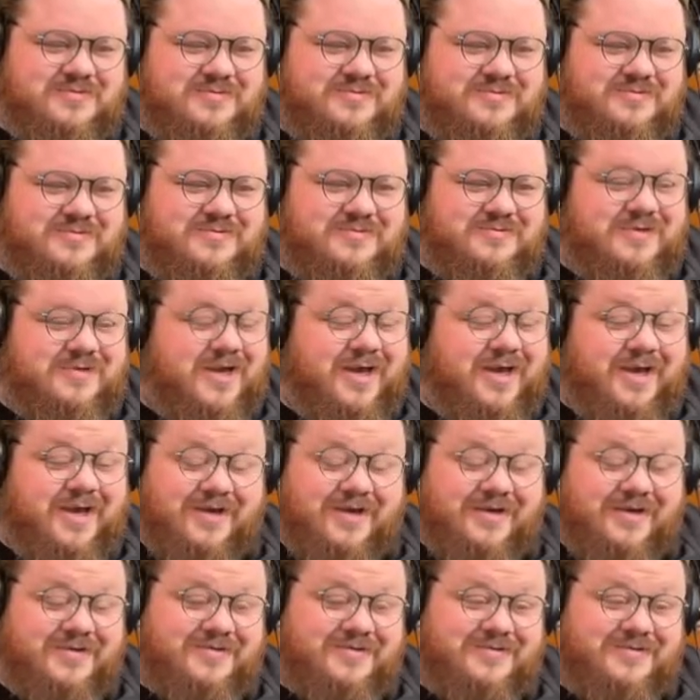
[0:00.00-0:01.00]

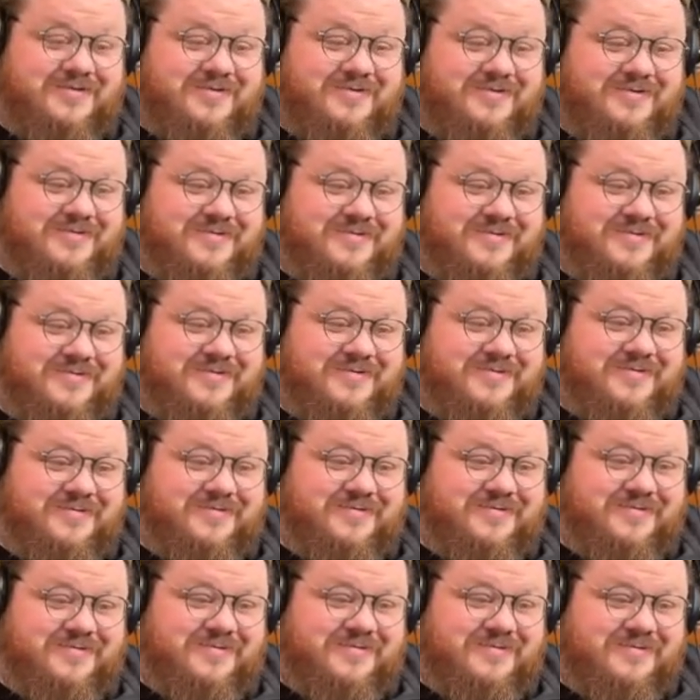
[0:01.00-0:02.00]

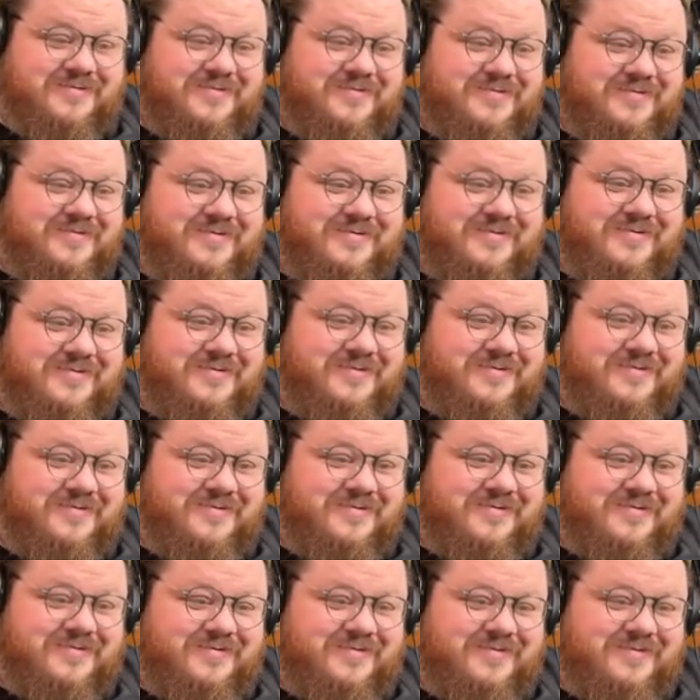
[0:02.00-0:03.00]

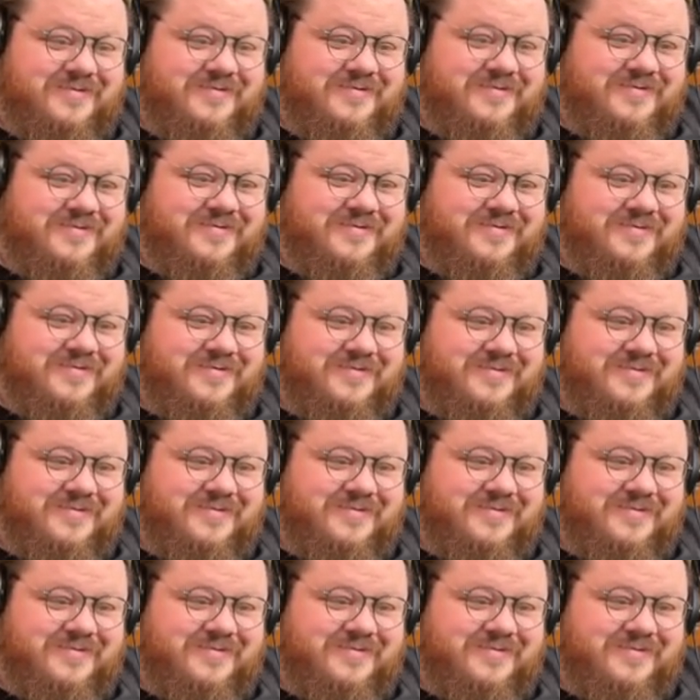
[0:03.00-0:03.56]
(silent)